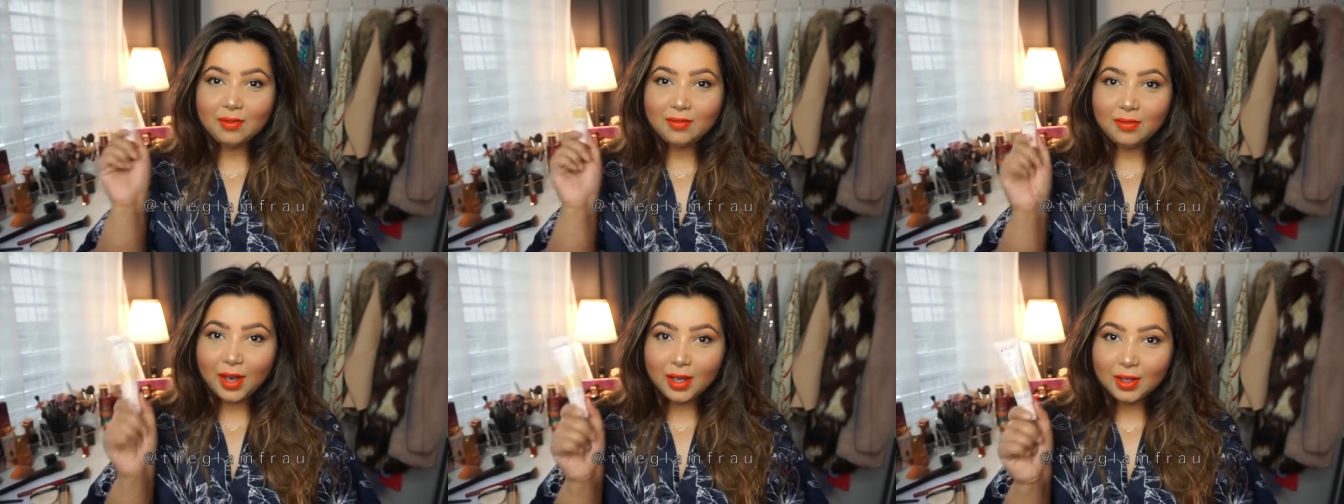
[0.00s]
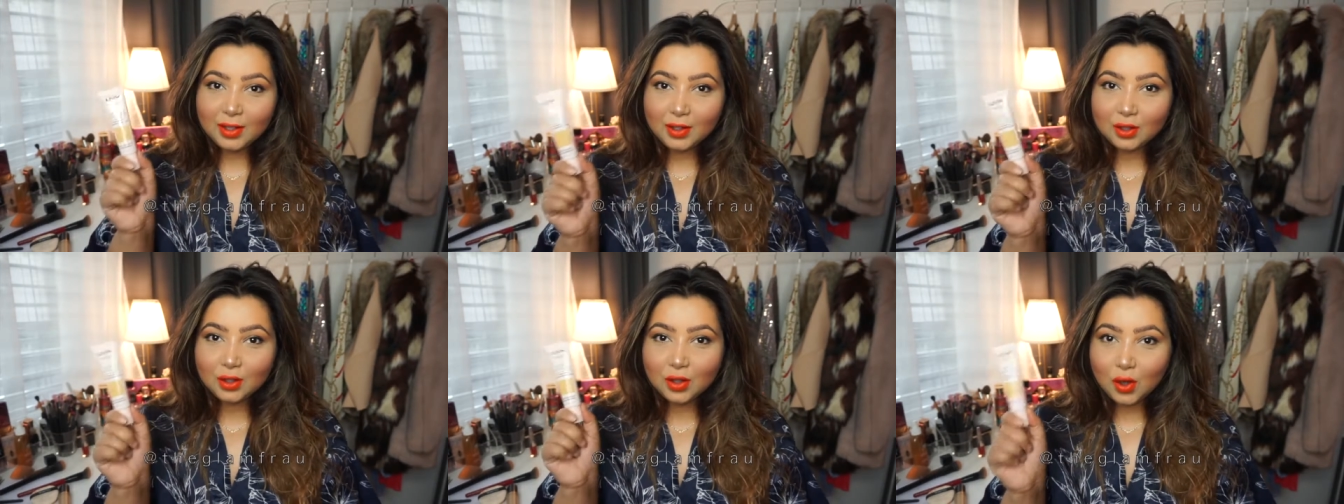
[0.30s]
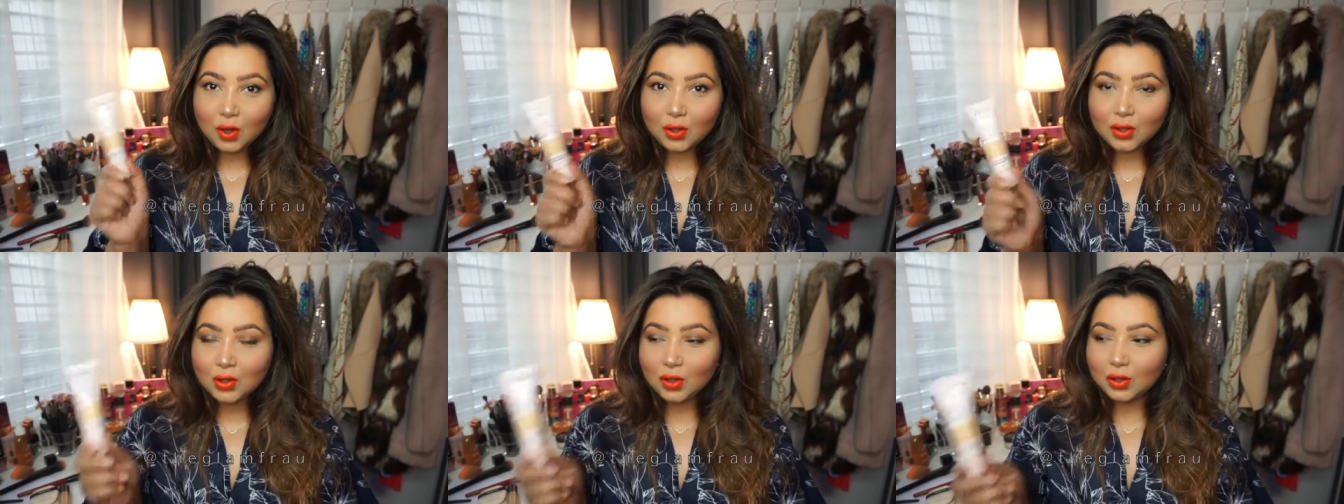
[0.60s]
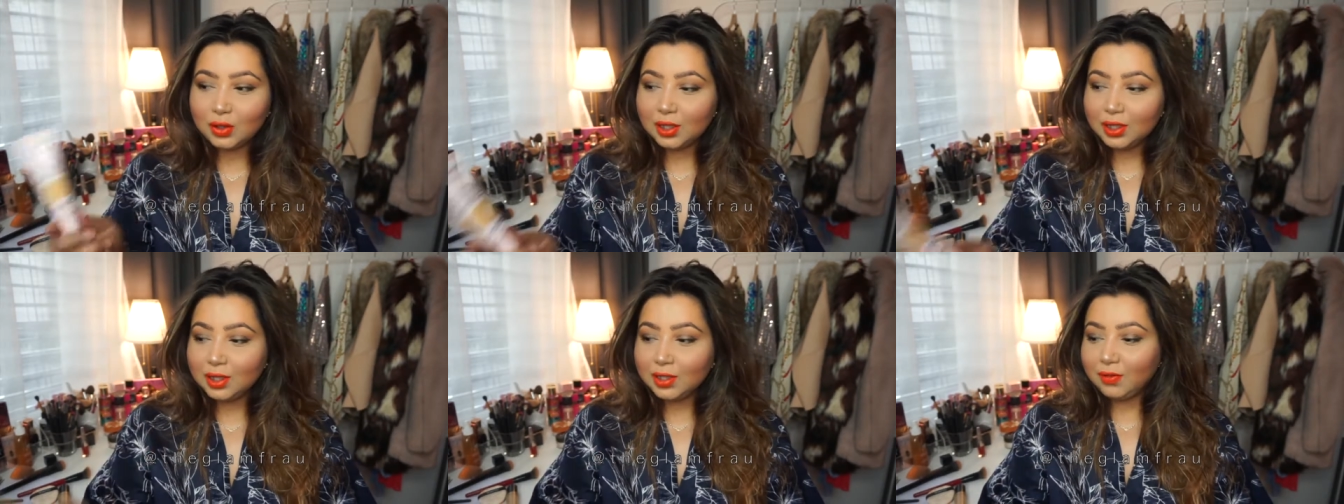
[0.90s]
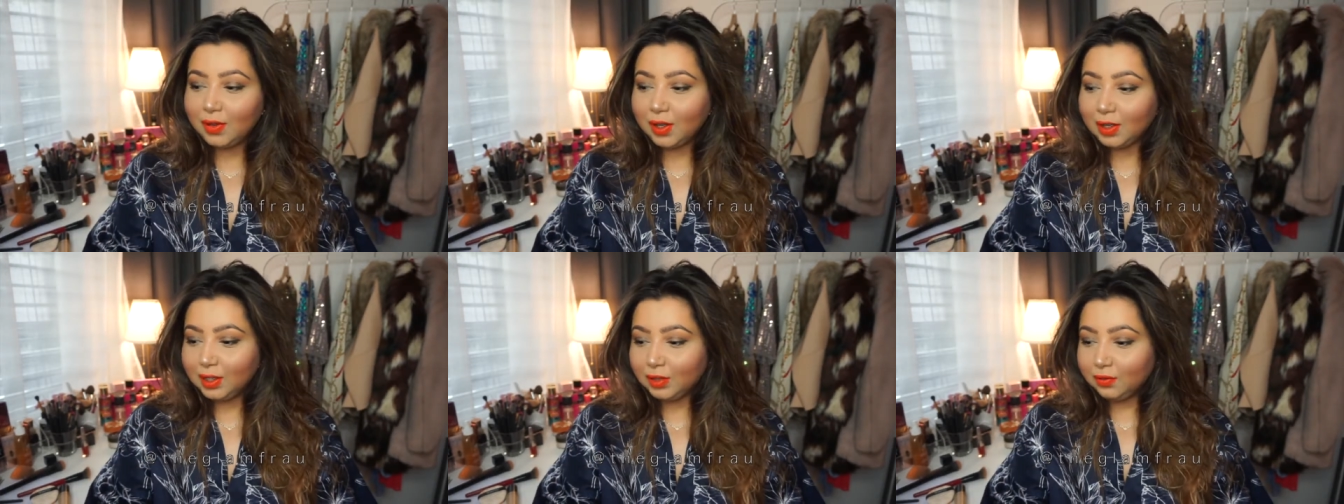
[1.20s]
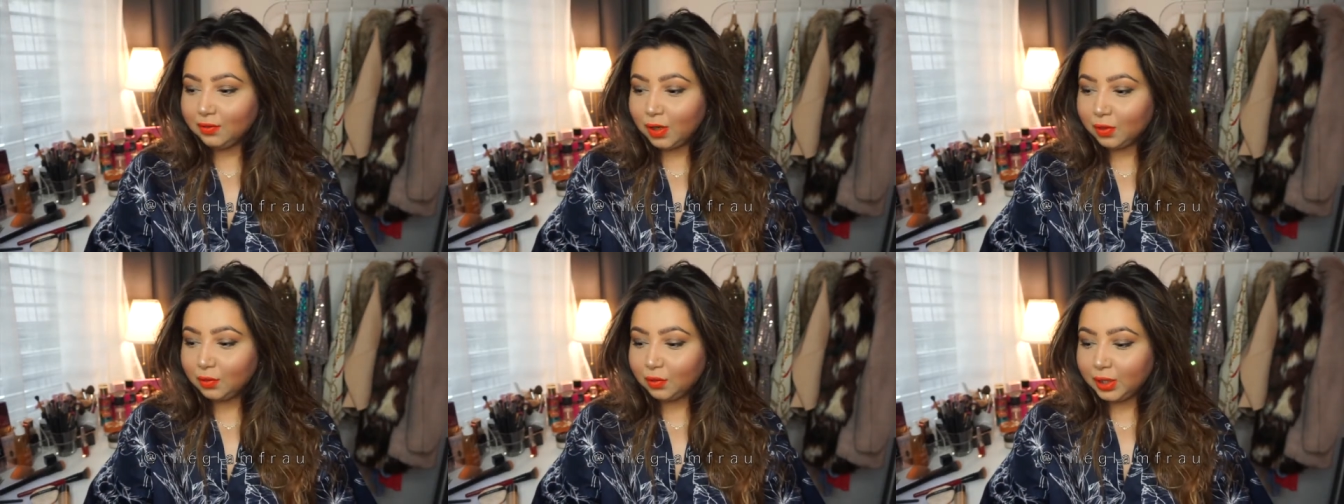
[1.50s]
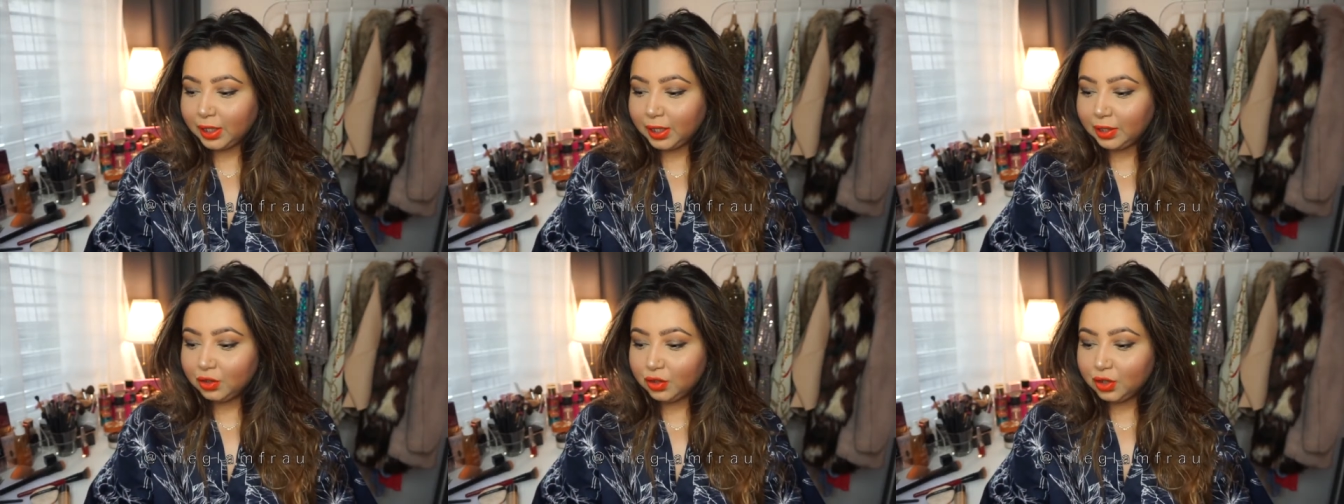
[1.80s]
final thoughts on this fine
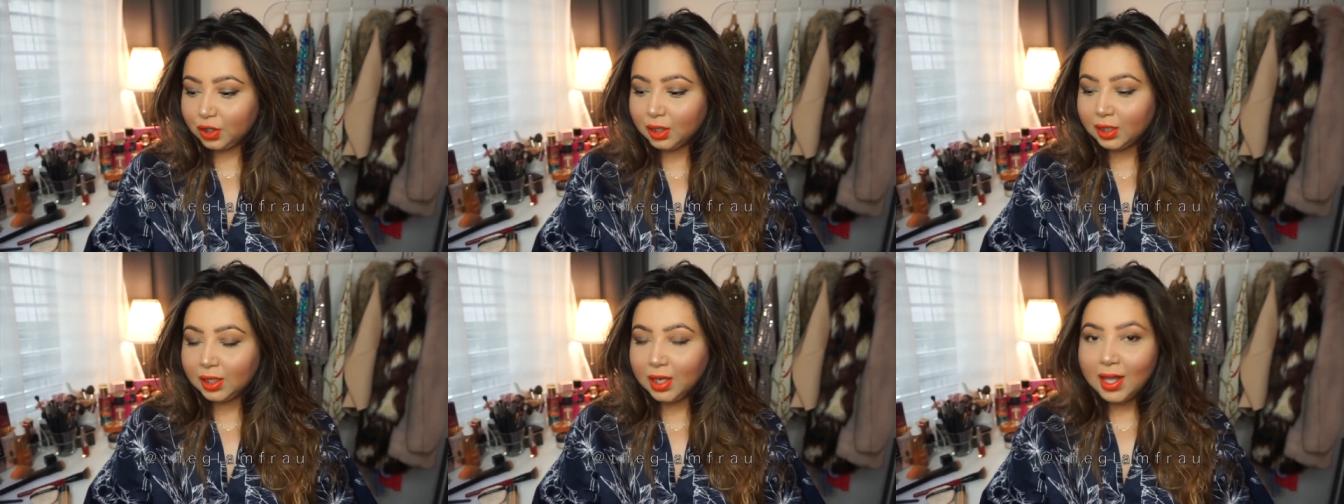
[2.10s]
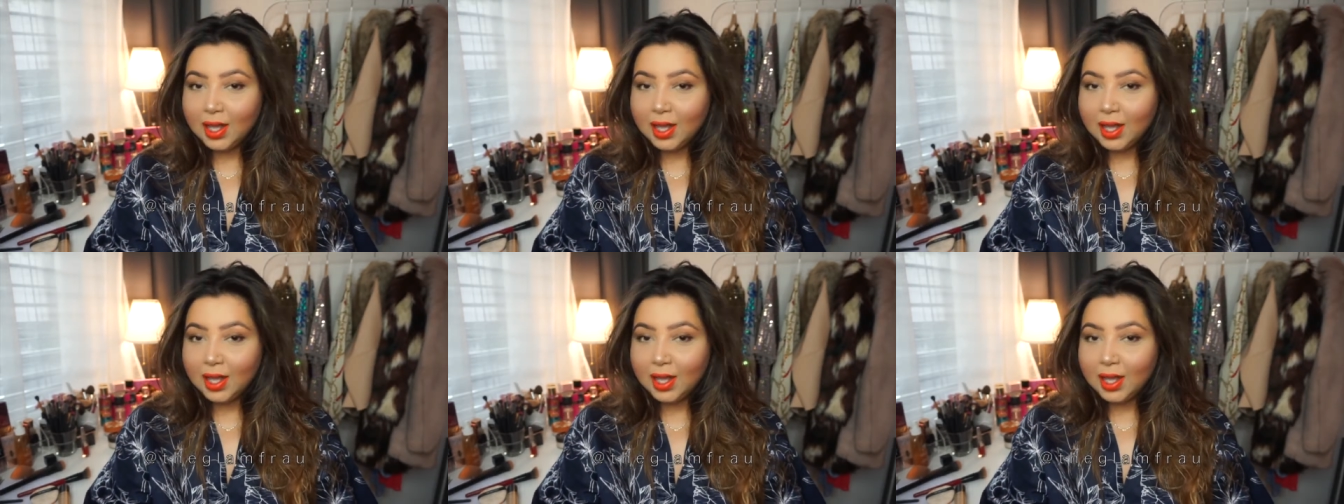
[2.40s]
foundation.